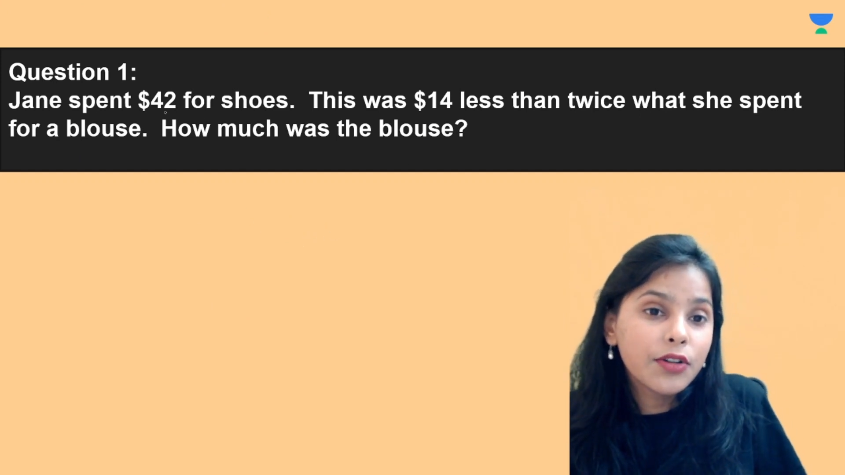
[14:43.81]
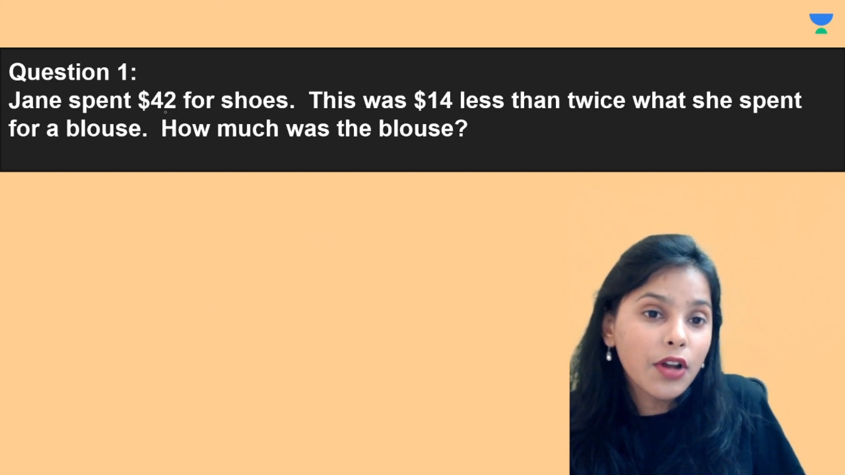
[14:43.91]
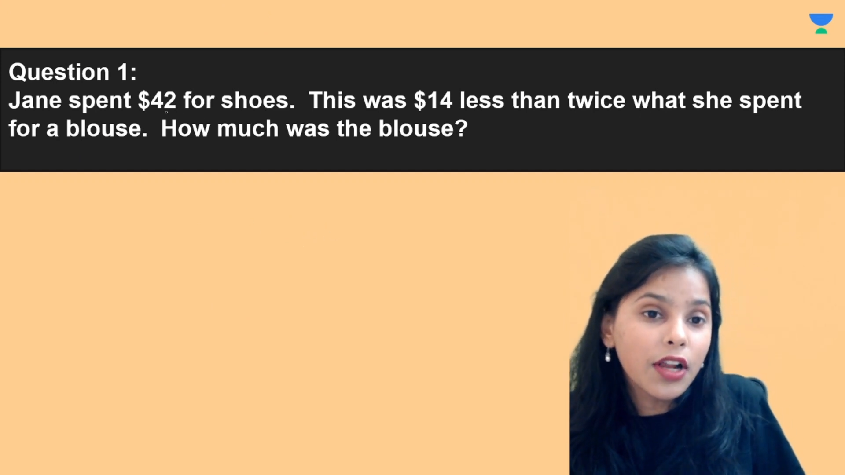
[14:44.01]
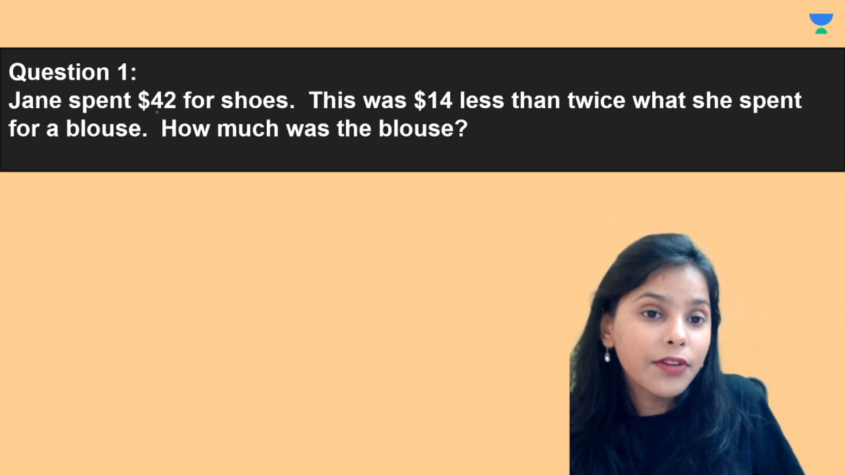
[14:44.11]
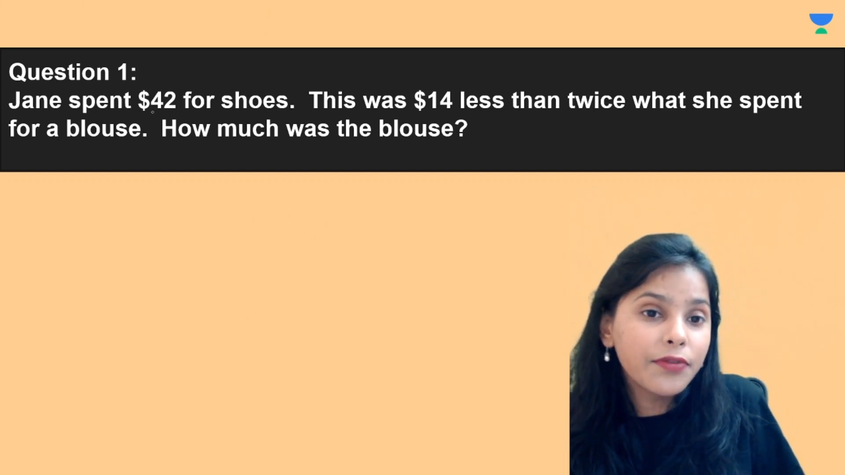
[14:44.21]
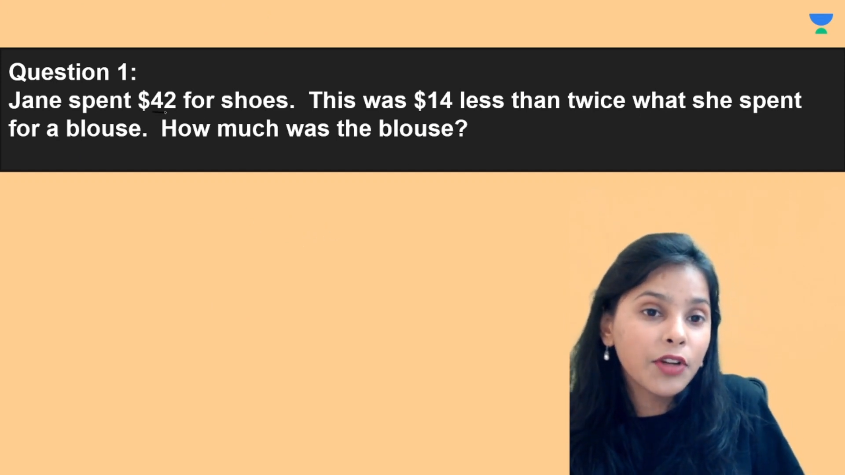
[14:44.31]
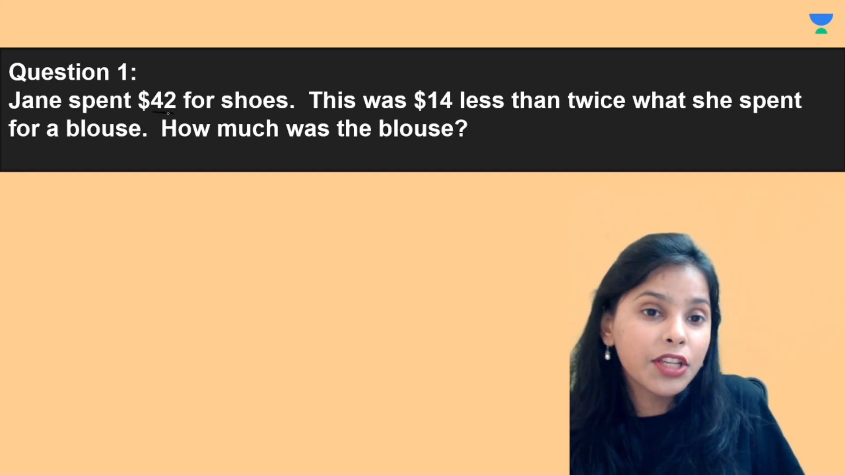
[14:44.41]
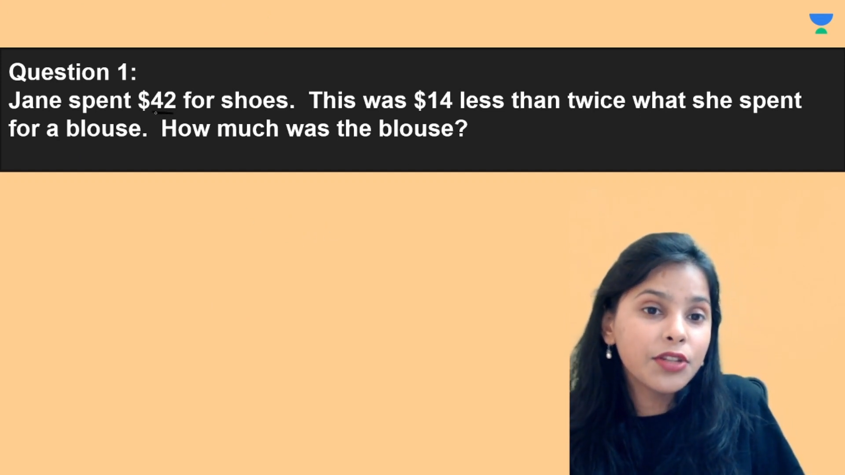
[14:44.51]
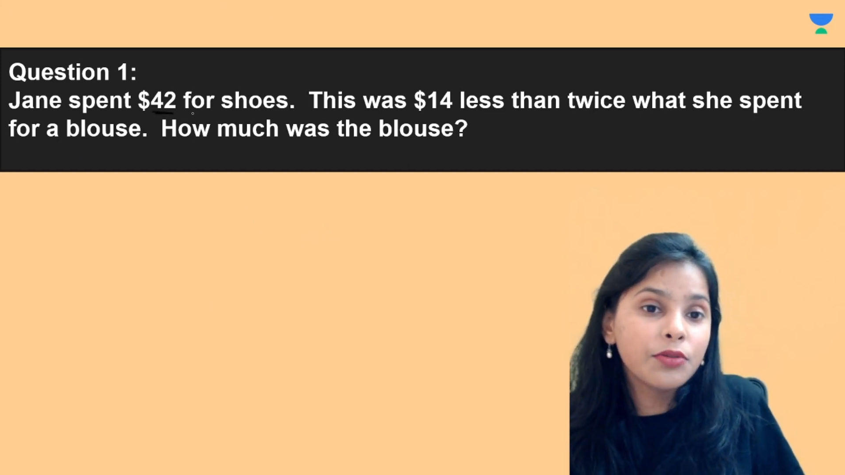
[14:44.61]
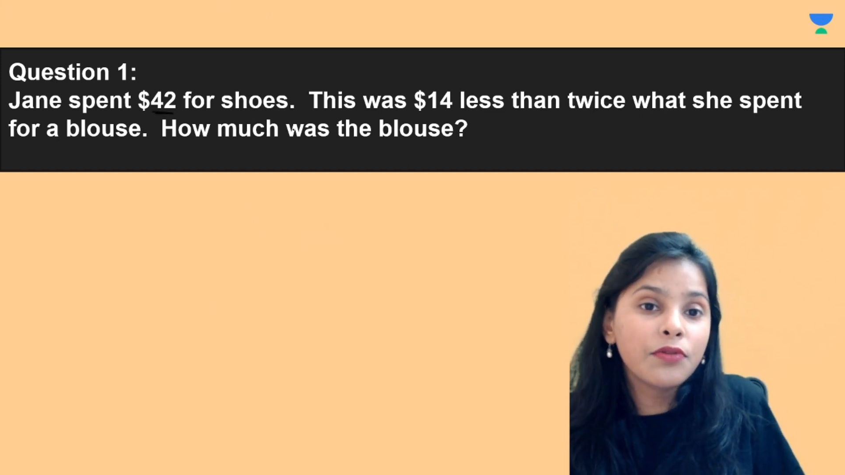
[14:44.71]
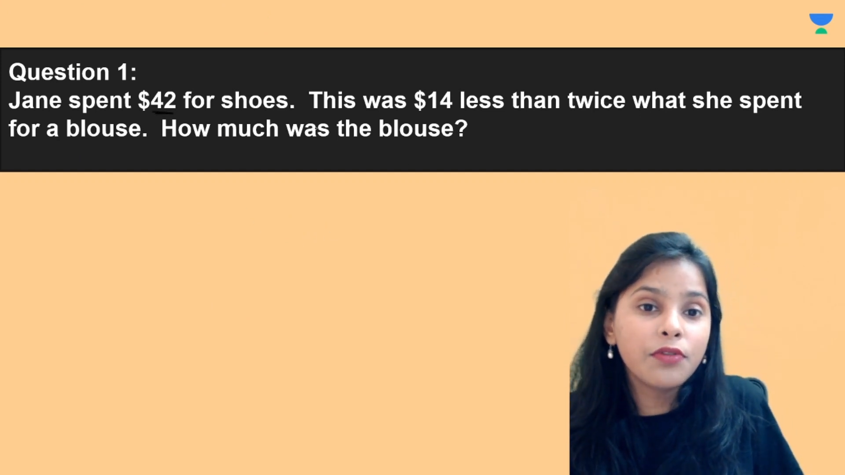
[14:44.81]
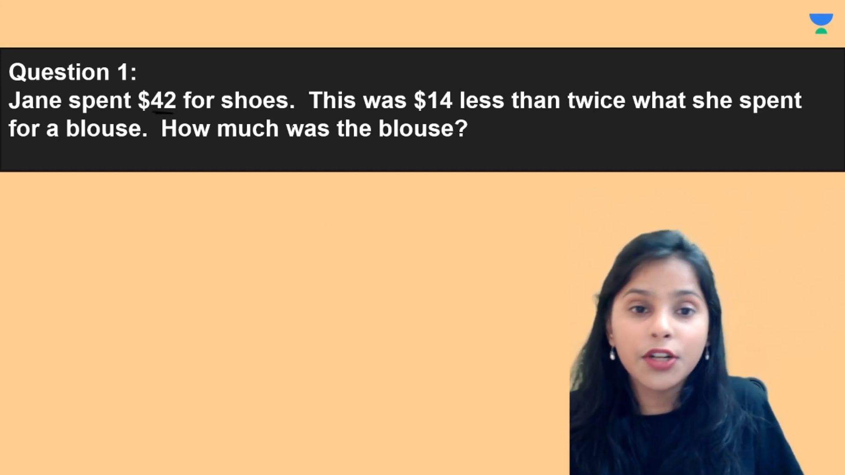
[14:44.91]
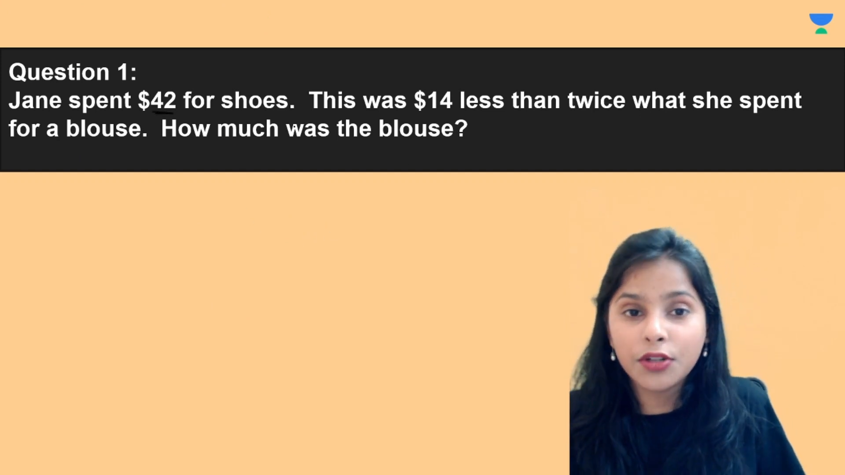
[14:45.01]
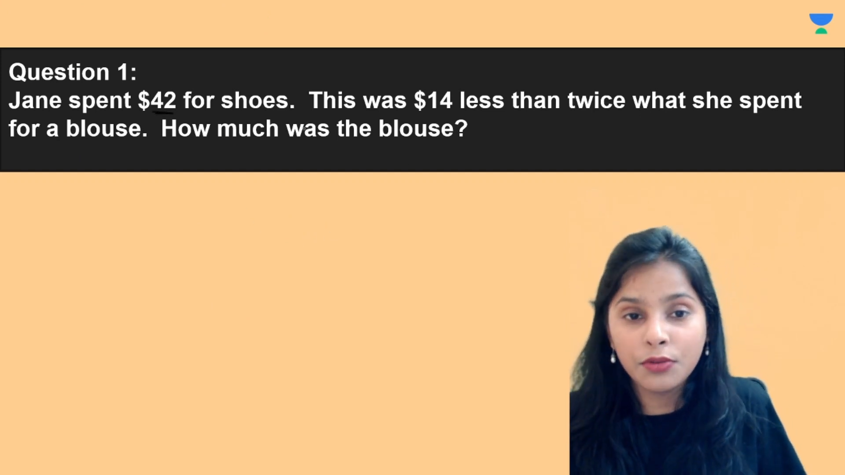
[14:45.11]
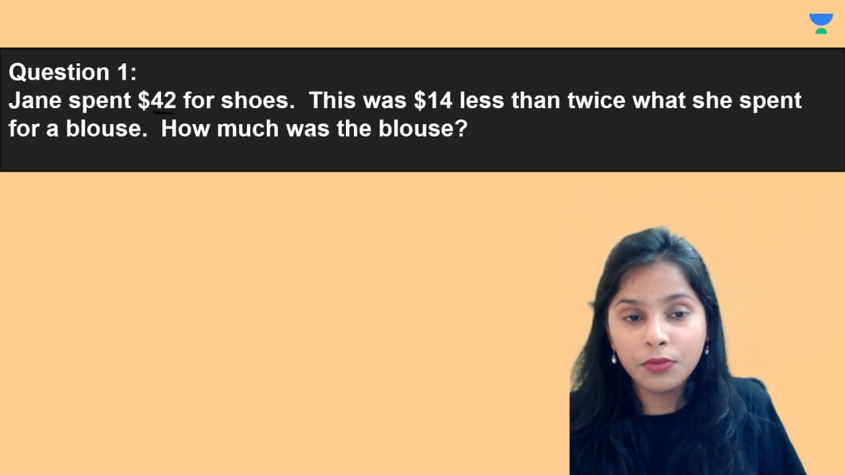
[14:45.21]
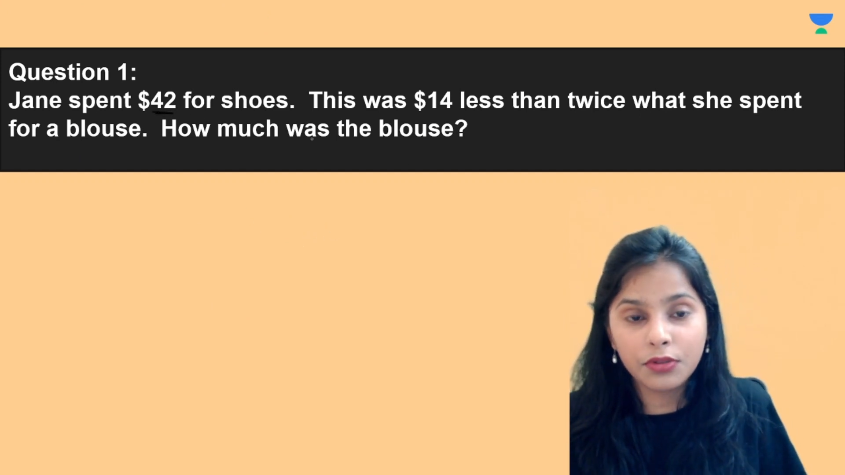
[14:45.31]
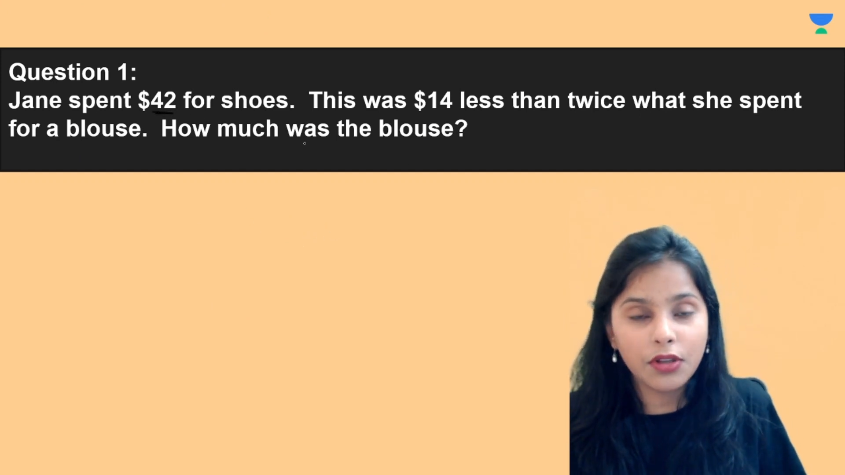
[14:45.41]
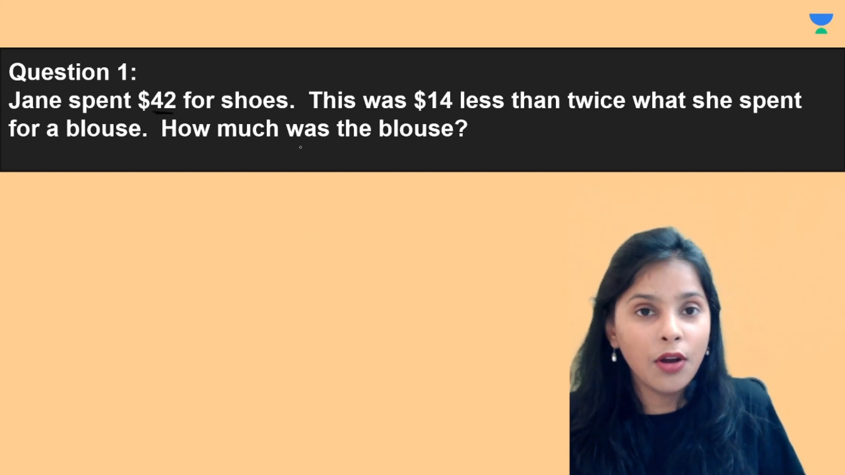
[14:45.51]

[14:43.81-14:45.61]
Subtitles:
$42 for shoes.